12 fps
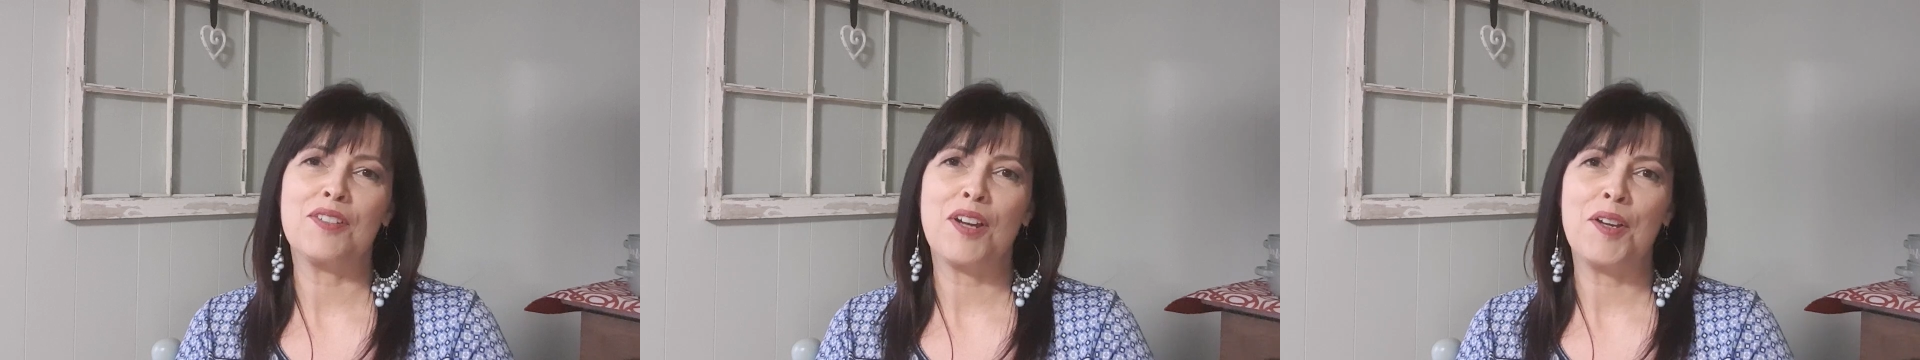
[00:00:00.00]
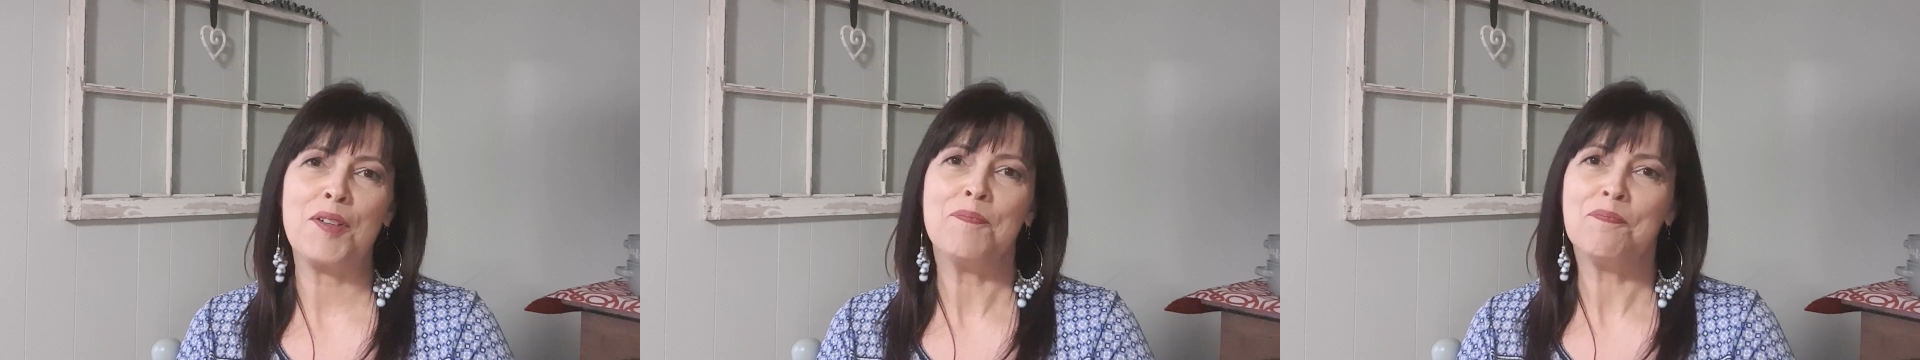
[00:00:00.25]

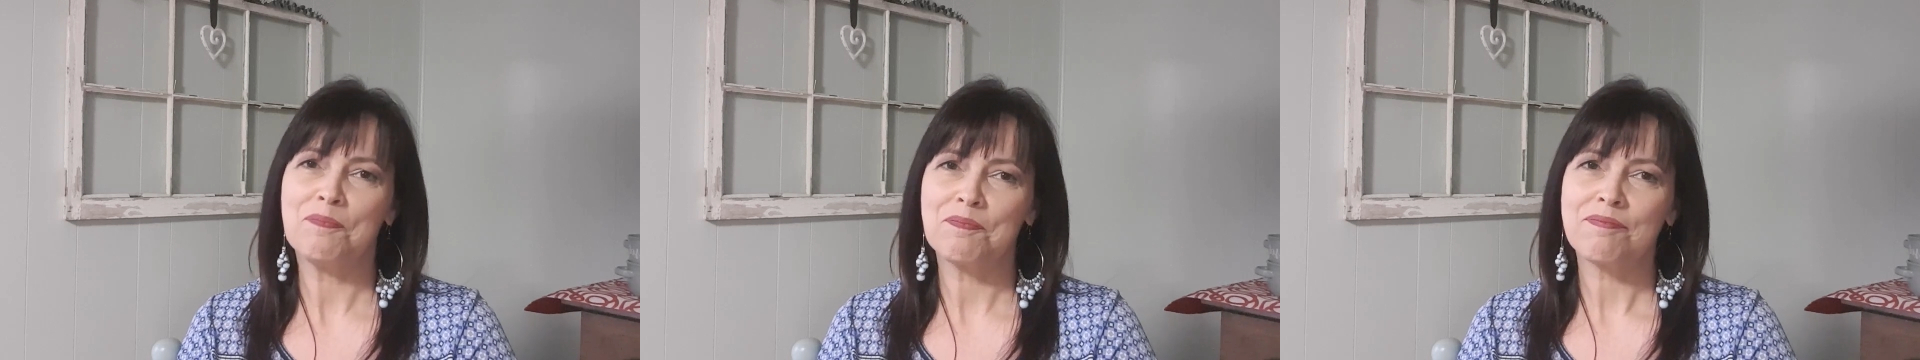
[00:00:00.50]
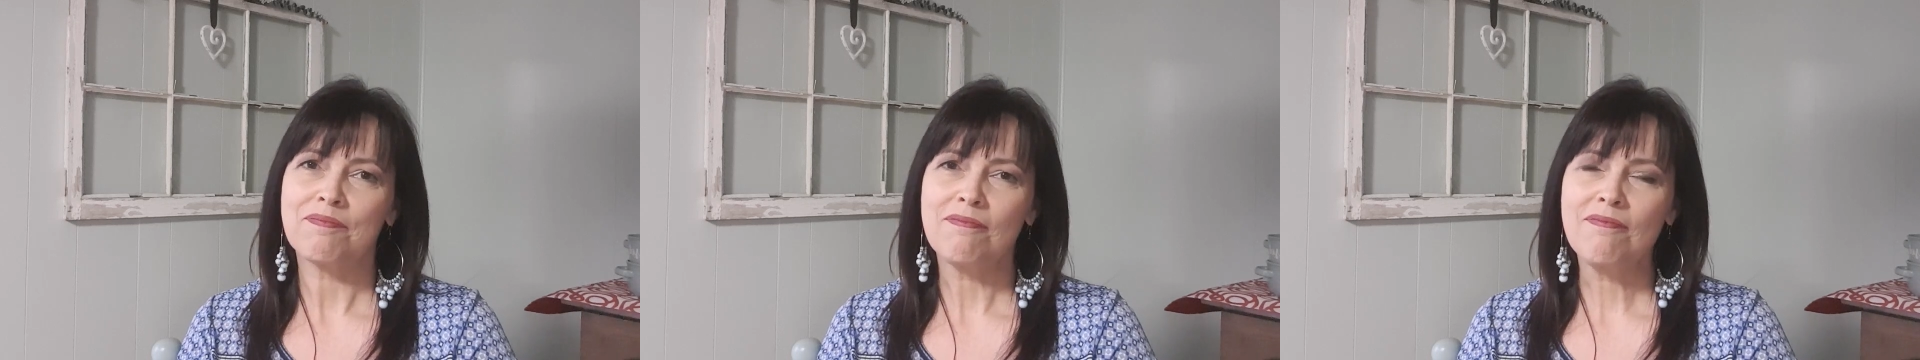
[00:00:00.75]
grow.
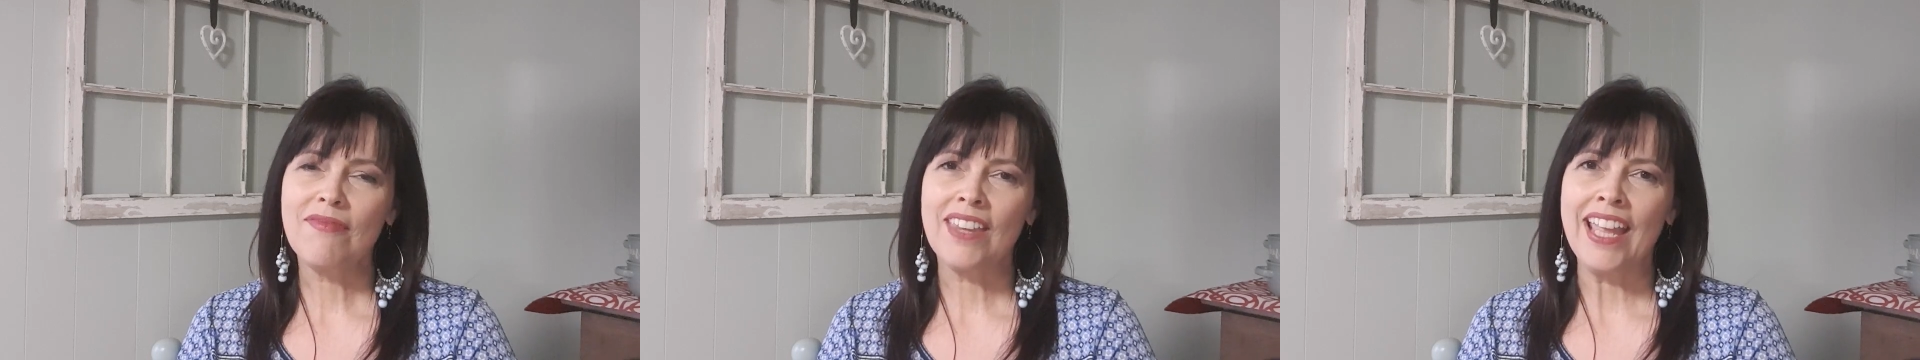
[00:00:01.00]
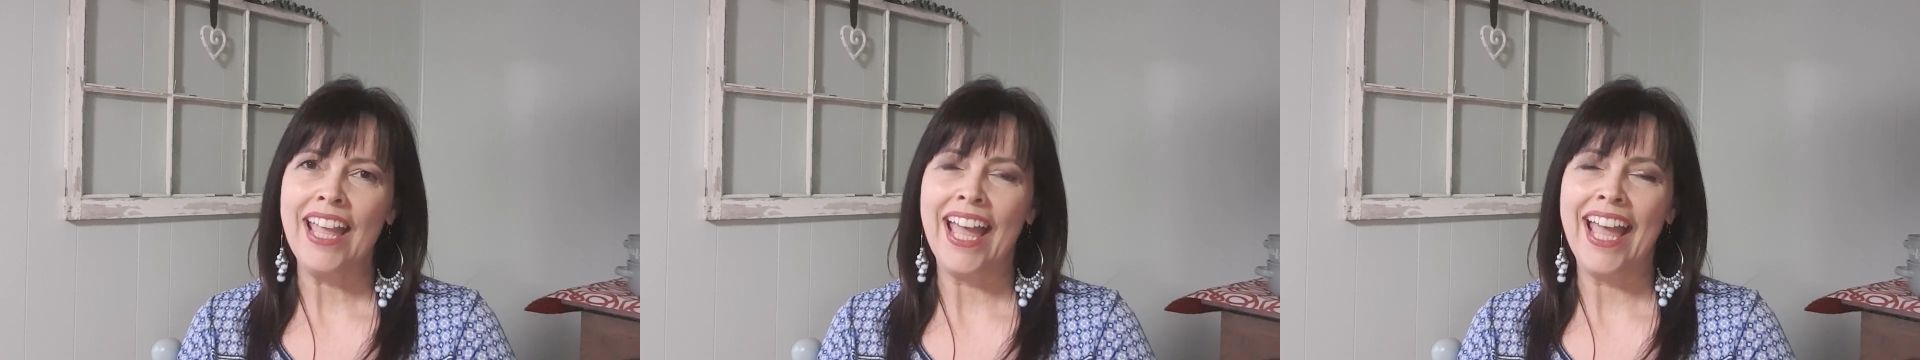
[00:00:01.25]

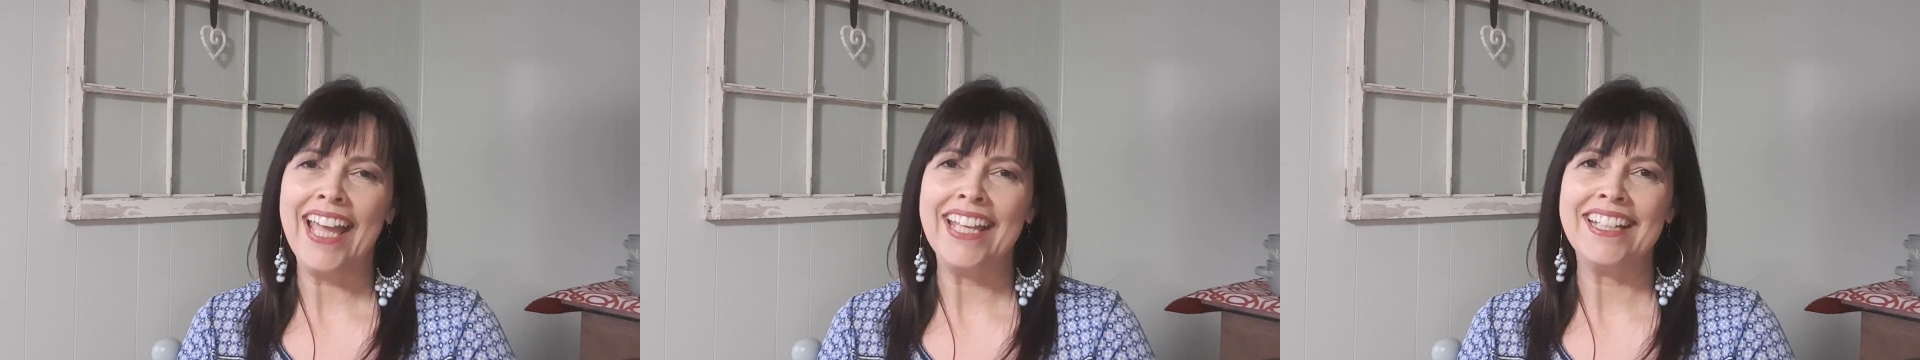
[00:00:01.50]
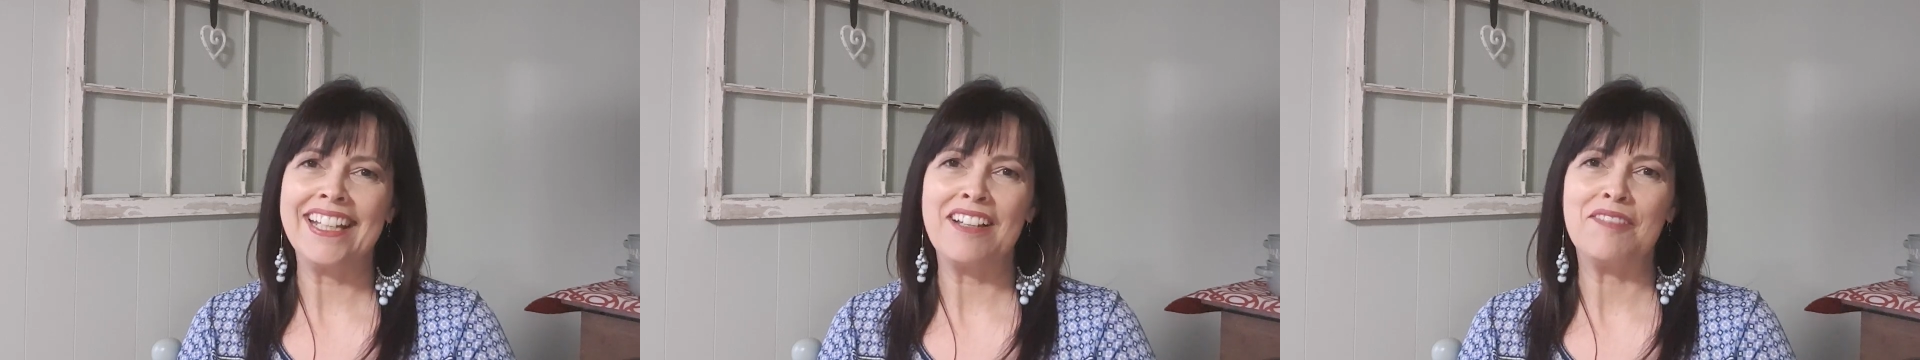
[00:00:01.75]

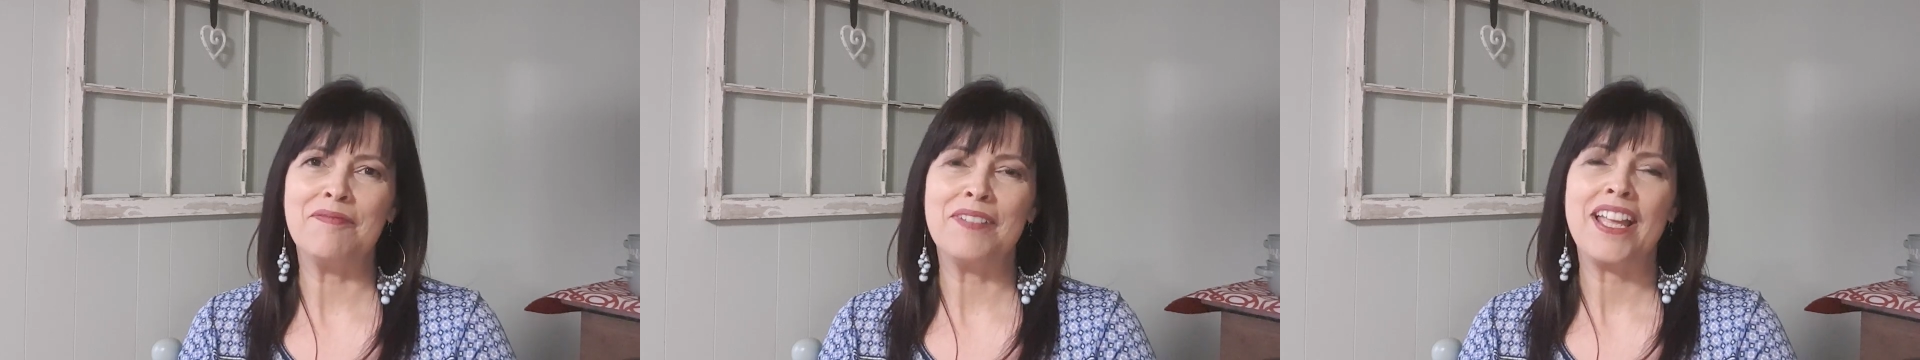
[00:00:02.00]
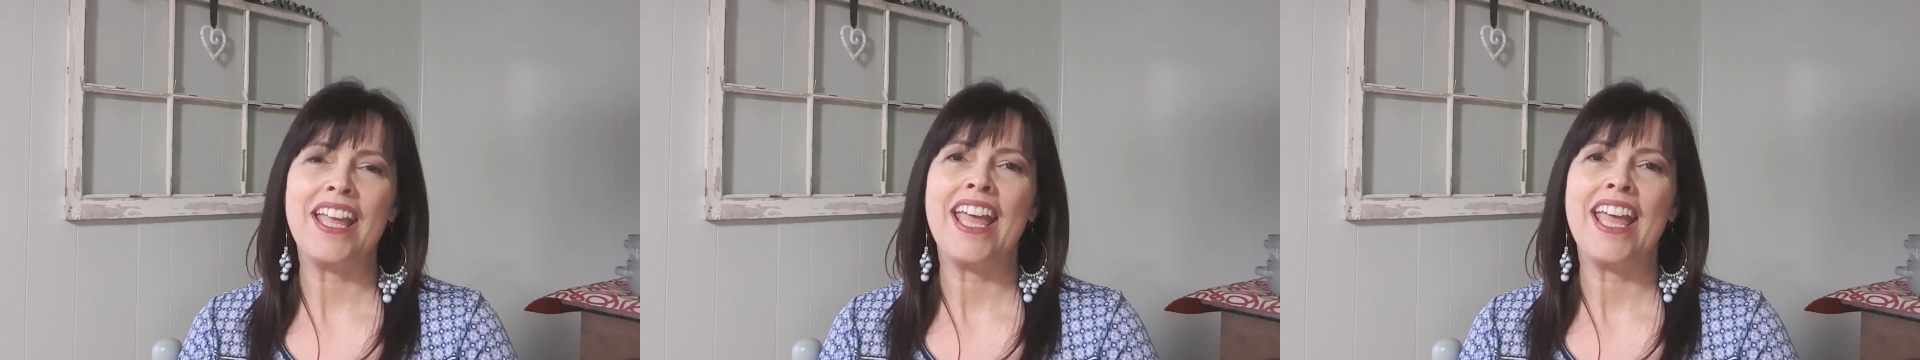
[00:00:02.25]
And um,